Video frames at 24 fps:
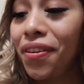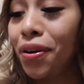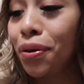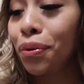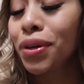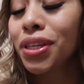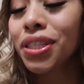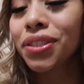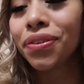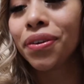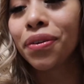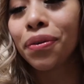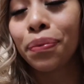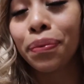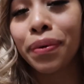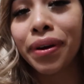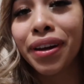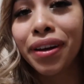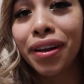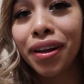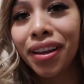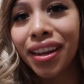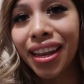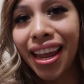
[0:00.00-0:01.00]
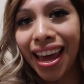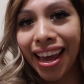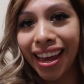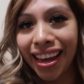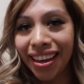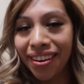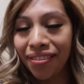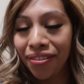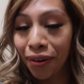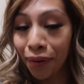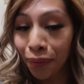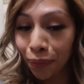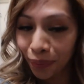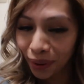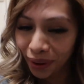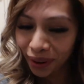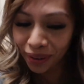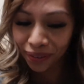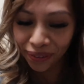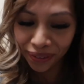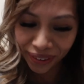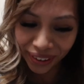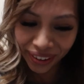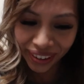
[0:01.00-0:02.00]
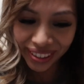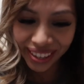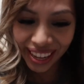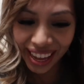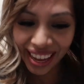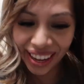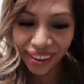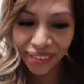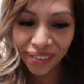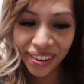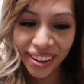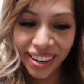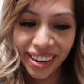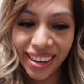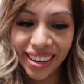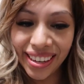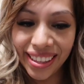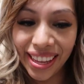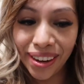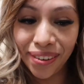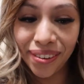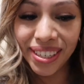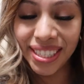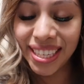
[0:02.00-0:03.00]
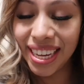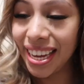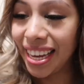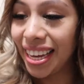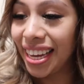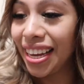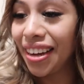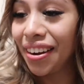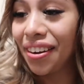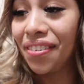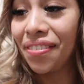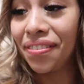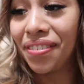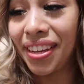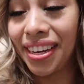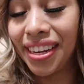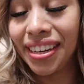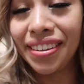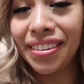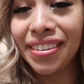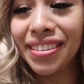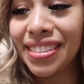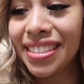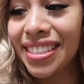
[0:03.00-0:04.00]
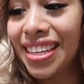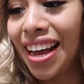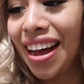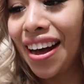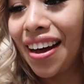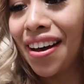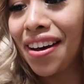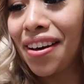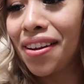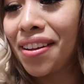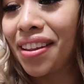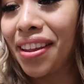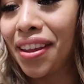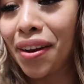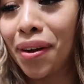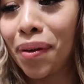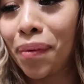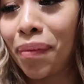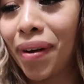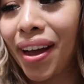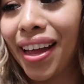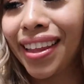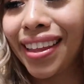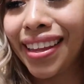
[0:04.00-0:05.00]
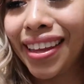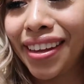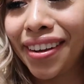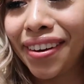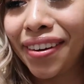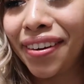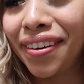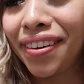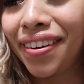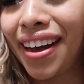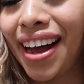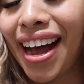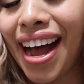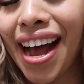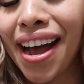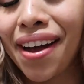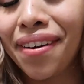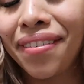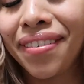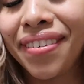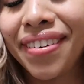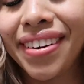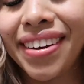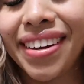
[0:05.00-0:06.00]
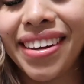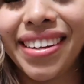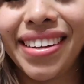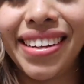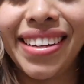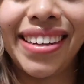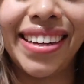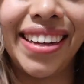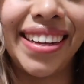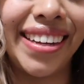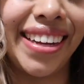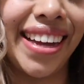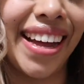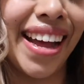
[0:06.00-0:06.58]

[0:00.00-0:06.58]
If it was for real, like for real, like where they were taking our videos down little by little, I would